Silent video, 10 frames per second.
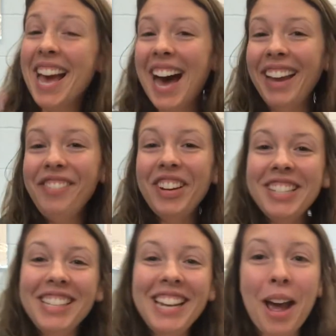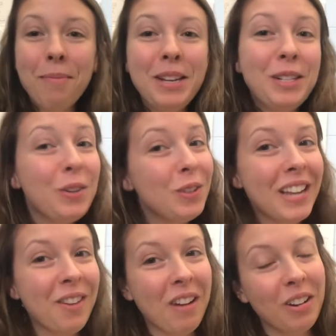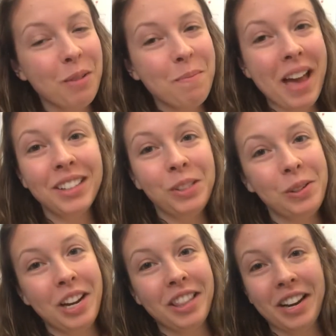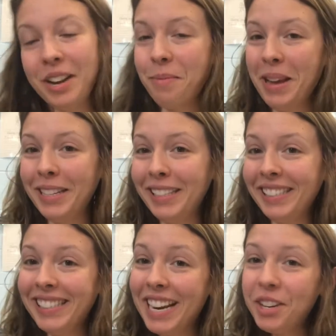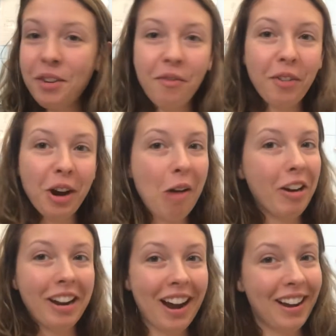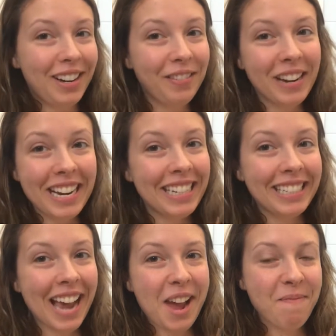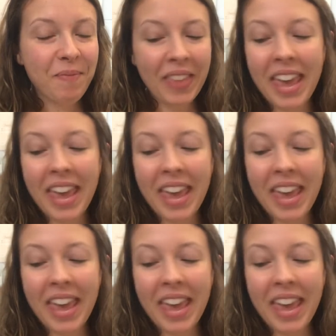Hi friends and happy Tuesday. Welcome back to another independent station for our guided reading time.